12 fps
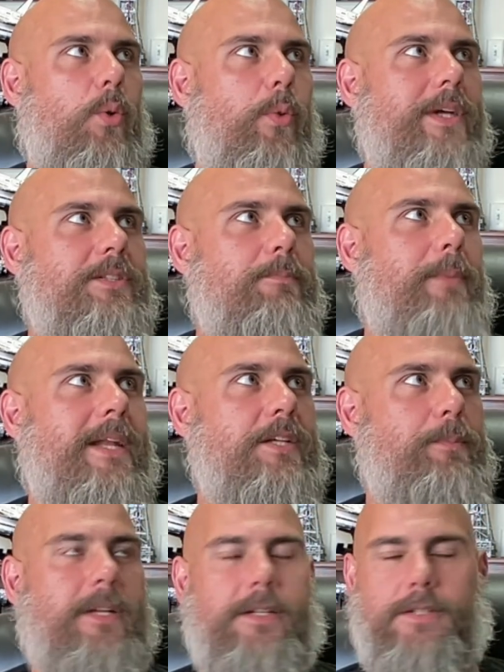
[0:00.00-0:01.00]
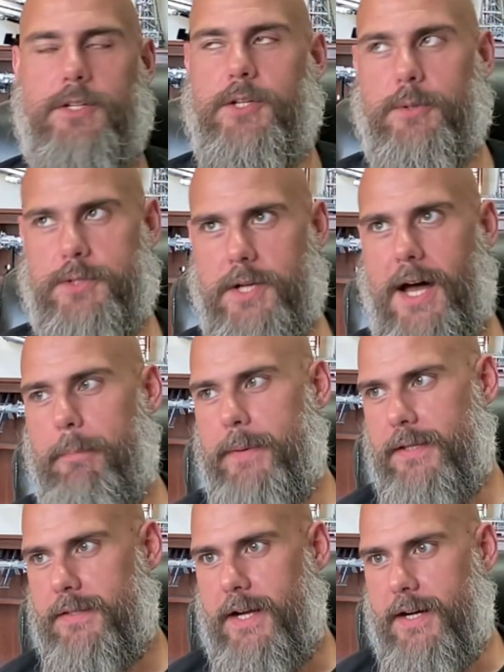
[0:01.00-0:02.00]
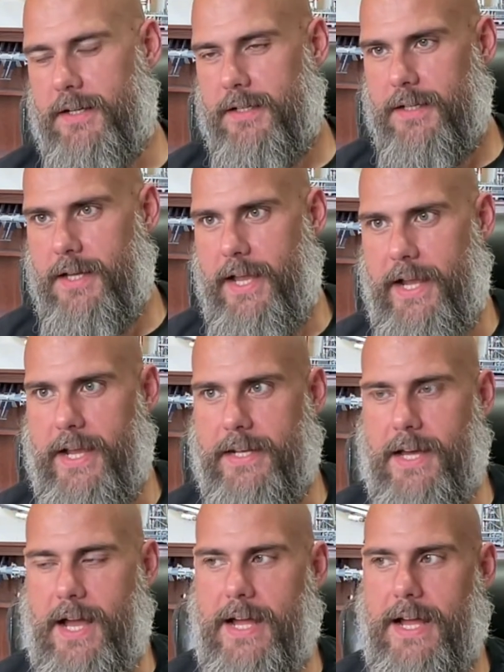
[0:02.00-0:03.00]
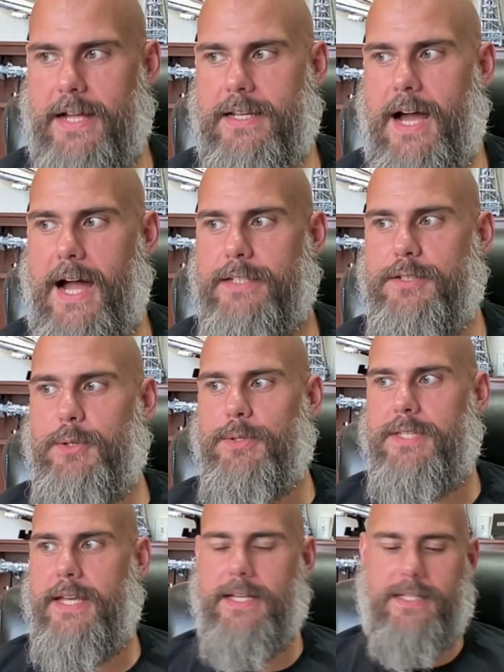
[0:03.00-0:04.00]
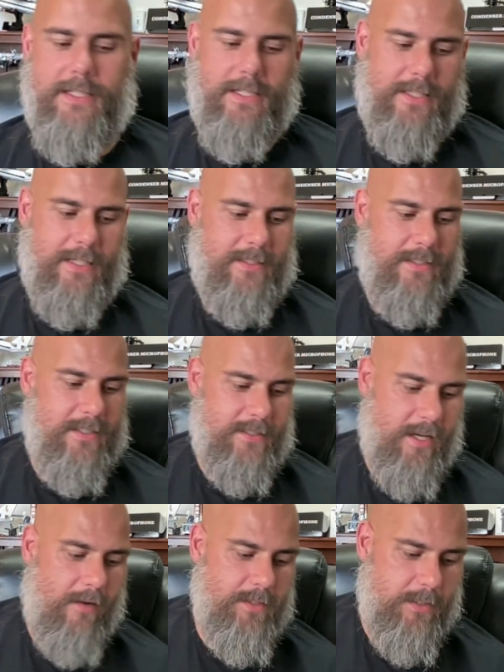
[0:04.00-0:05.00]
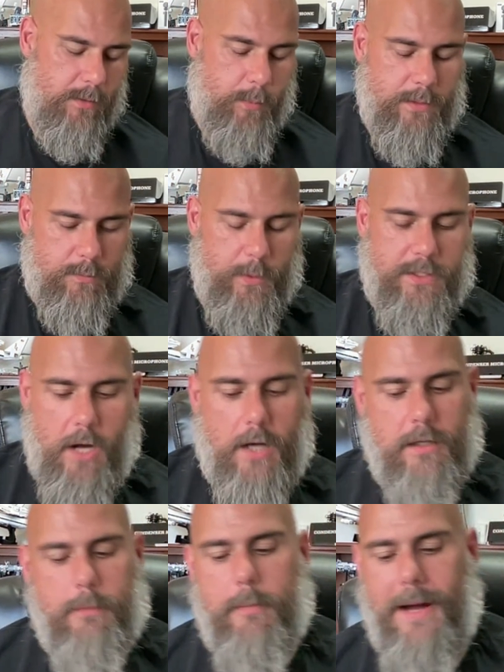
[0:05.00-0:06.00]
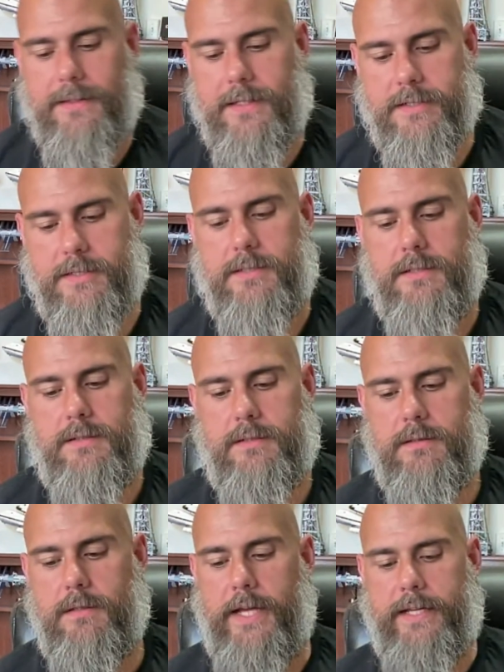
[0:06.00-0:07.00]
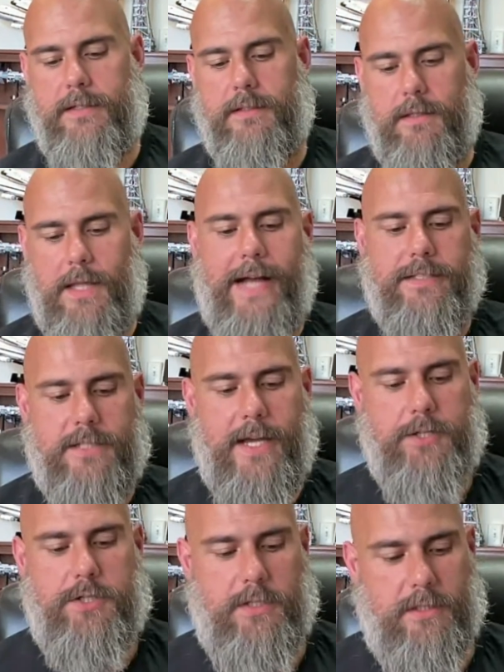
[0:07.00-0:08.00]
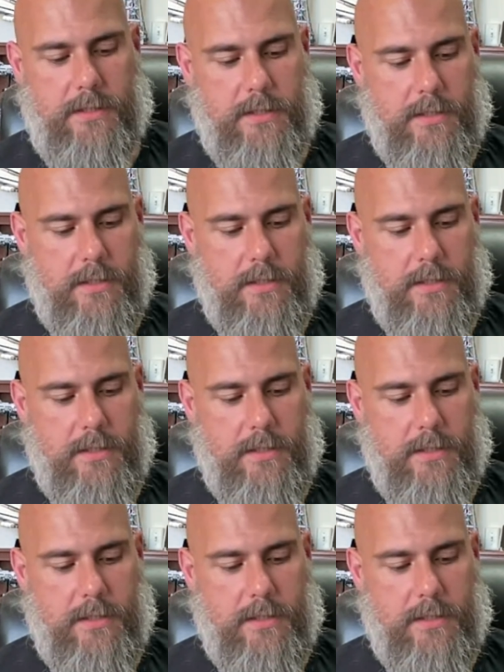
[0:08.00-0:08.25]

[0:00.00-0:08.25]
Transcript: risk management is a huge topic there. And I do think that this covers it, because we talked a little bit about this like last session.